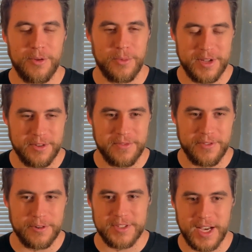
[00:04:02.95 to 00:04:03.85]
when you're
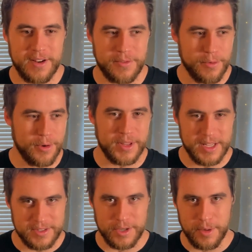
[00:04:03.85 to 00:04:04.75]
first kind of growing
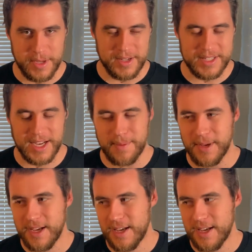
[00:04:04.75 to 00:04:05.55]
that SCOBY on top.